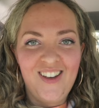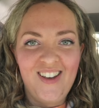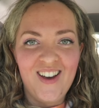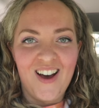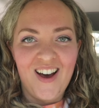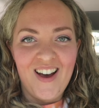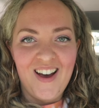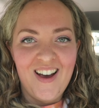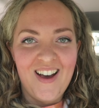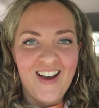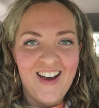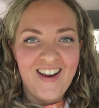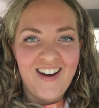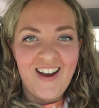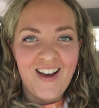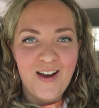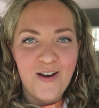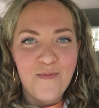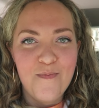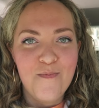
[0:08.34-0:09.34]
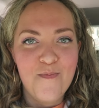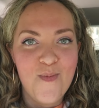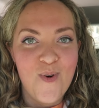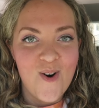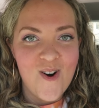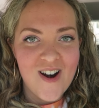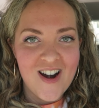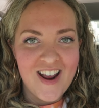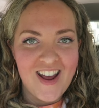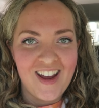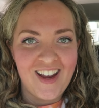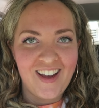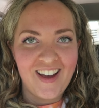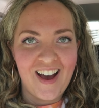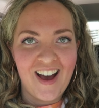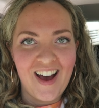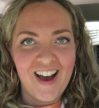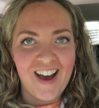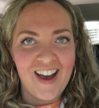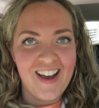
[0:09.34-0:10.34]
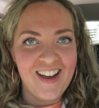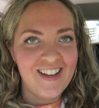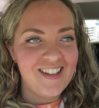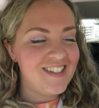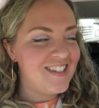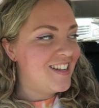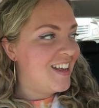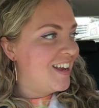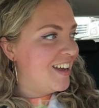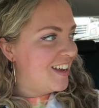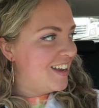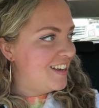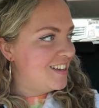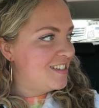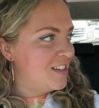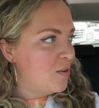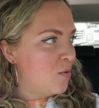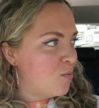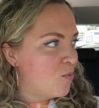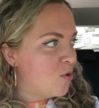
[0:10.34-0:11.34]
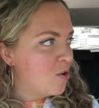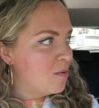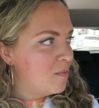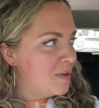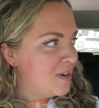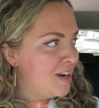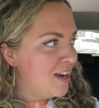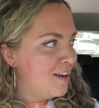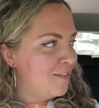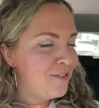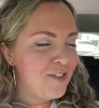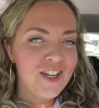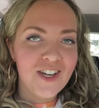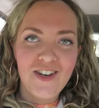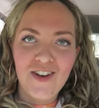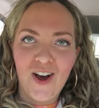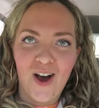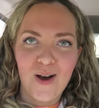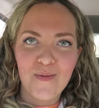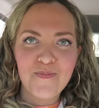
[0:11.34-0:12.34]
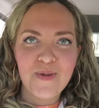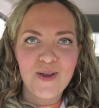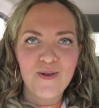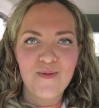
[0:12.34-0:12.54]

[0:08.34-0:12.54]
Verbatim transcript: Good morning, guys. Is it warm enough to not